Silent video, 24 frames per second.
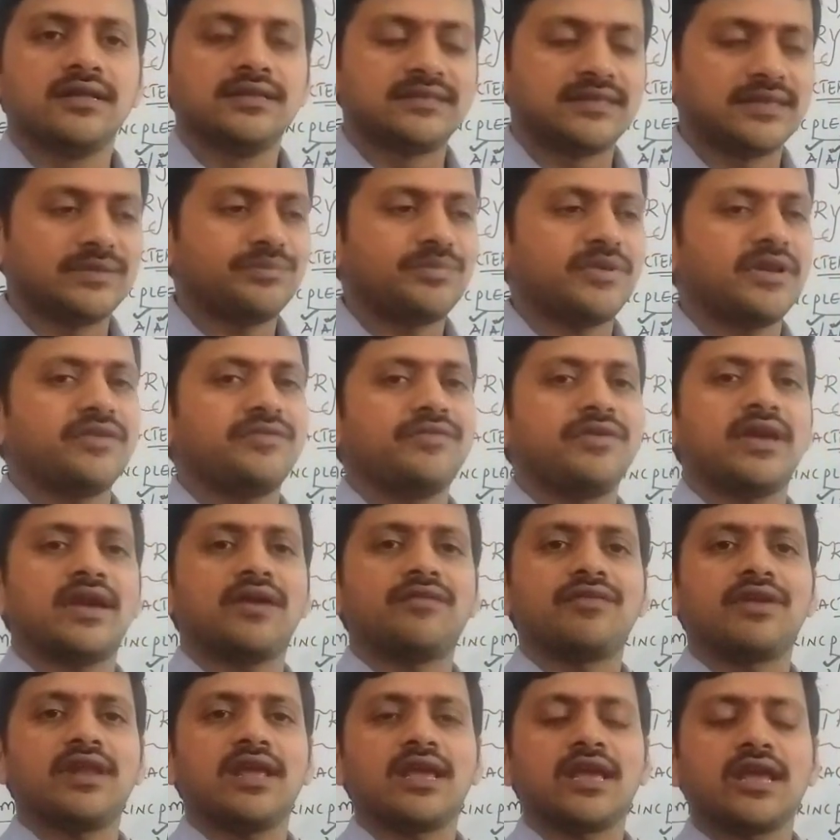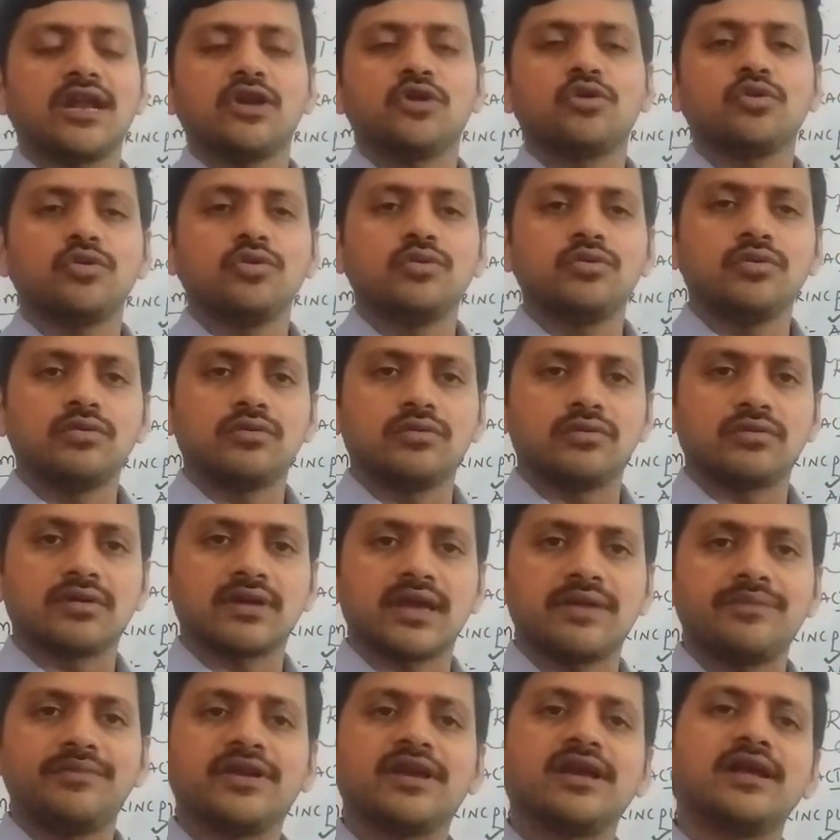simply we have taken two
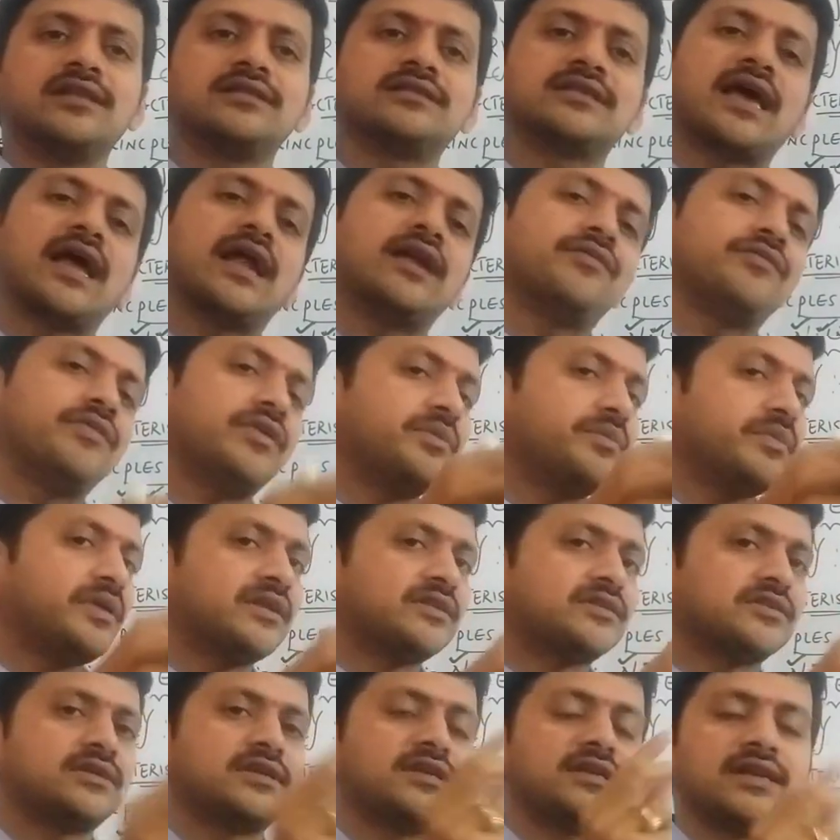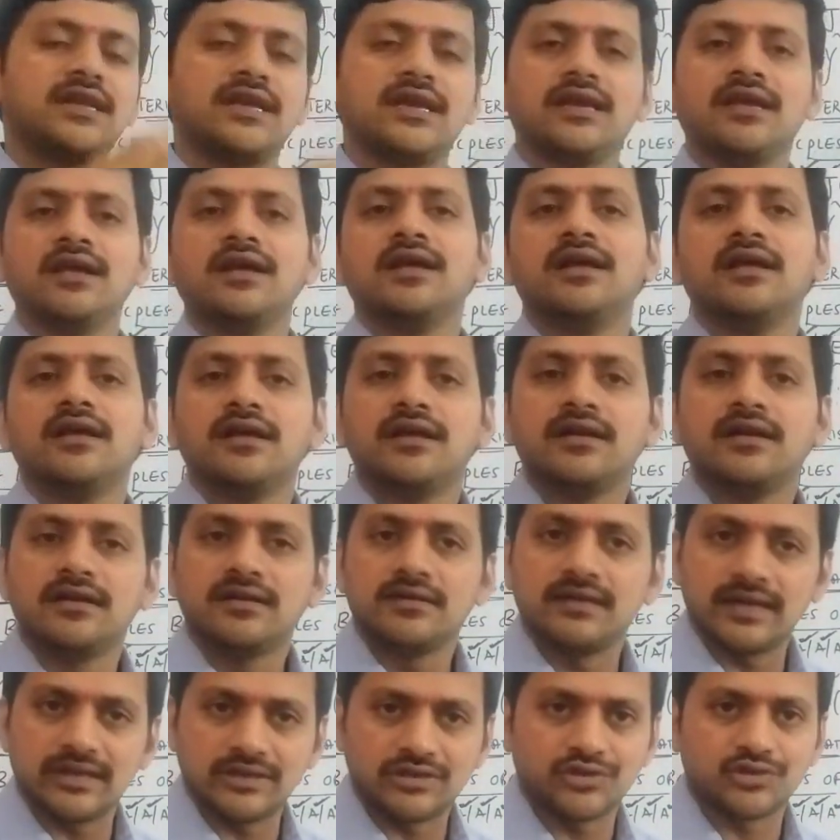chemicals and we mixed in a
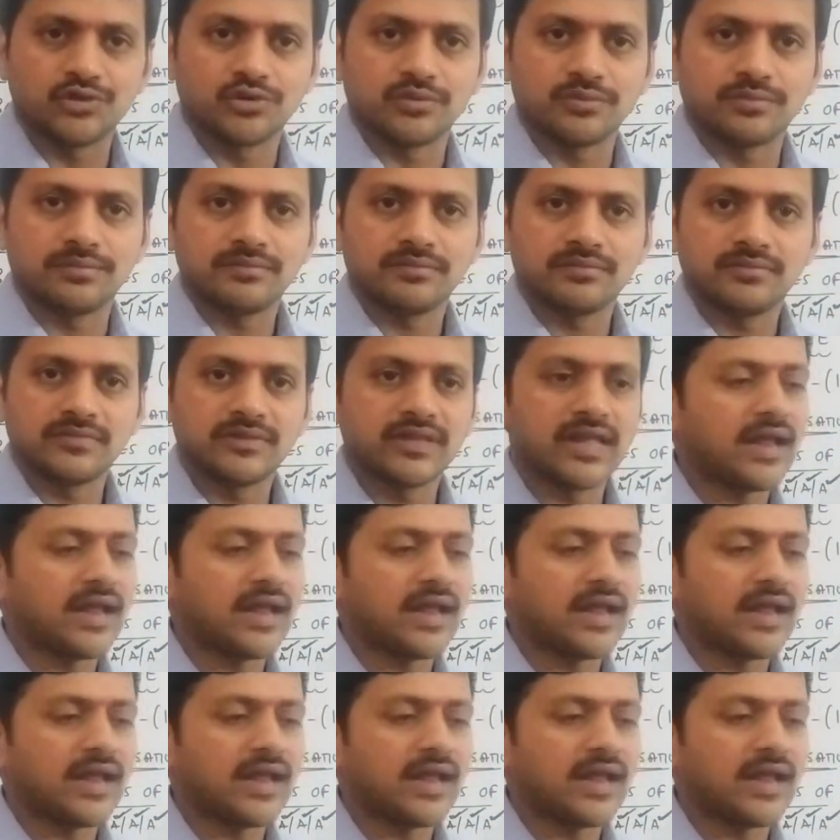test tube.